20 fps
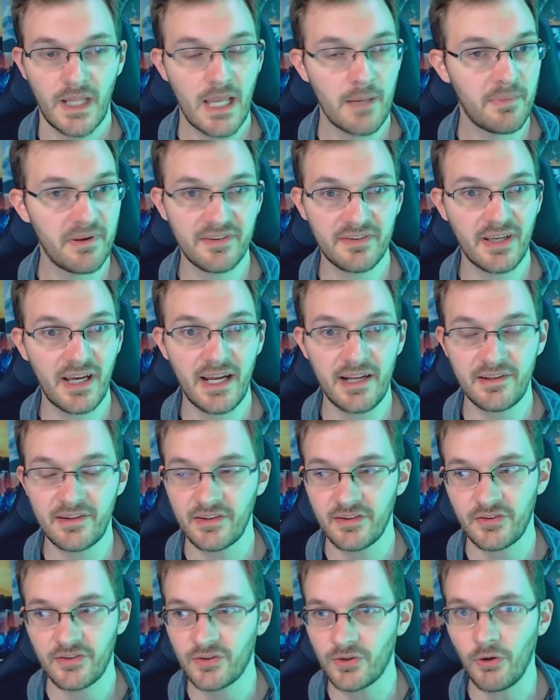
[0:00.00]
And
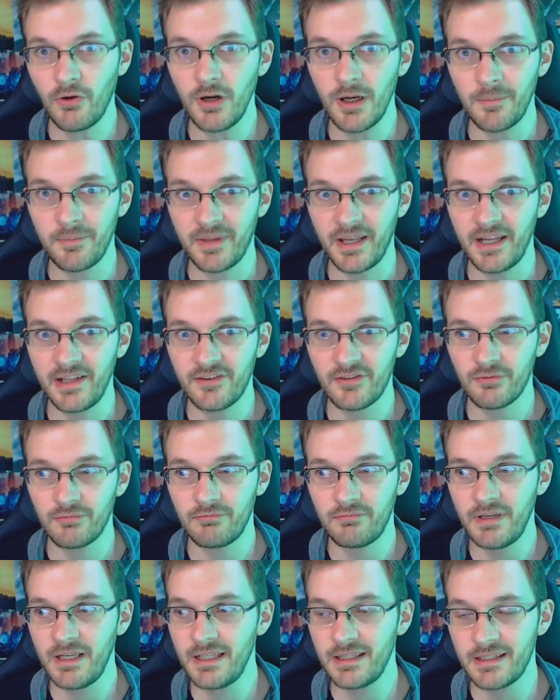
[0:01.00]
besides store updates,
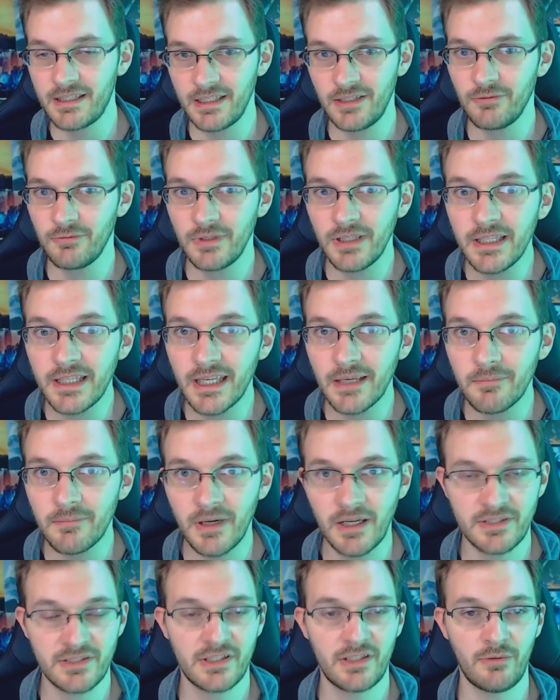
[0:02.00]
we didn't really get
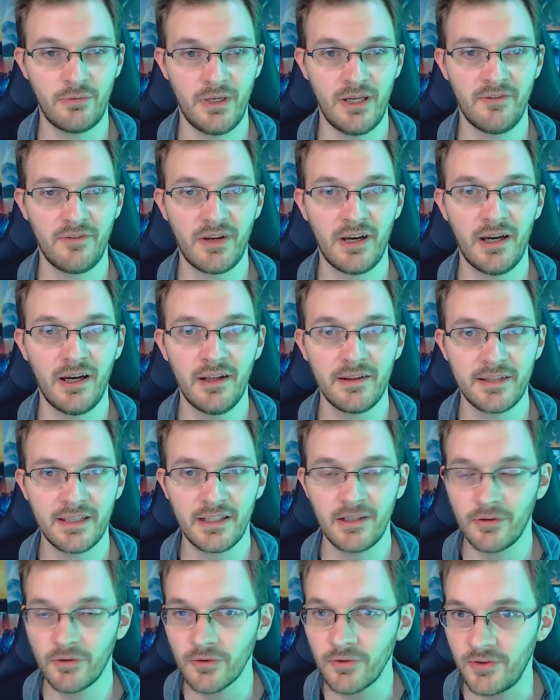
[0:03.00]
much in the way of
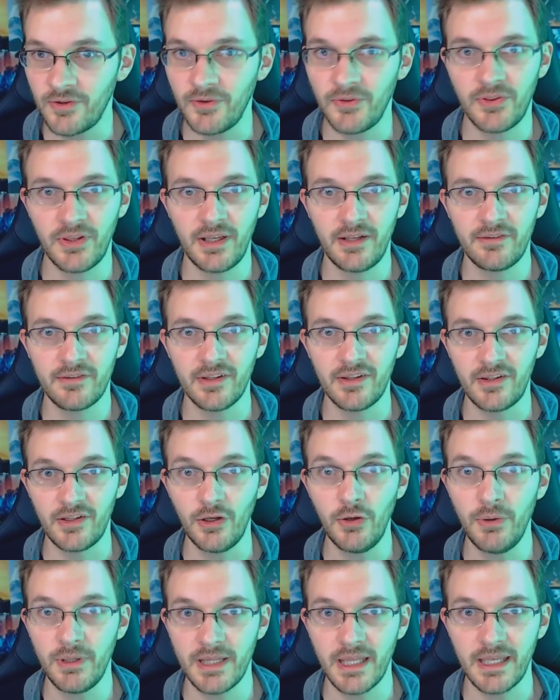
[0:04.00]
content or new things to
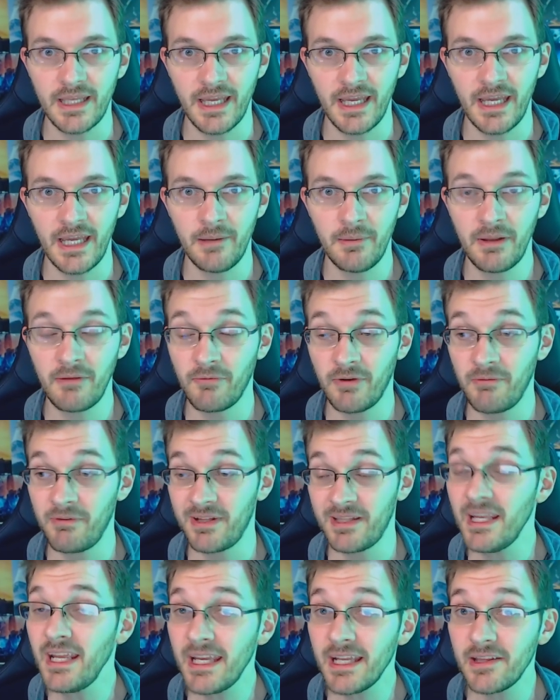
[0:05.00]
do in the game. And when
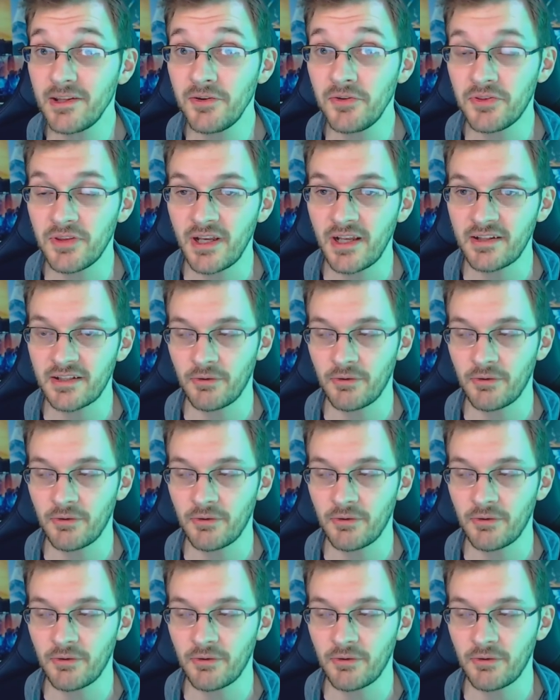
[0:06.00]
we did get new things, it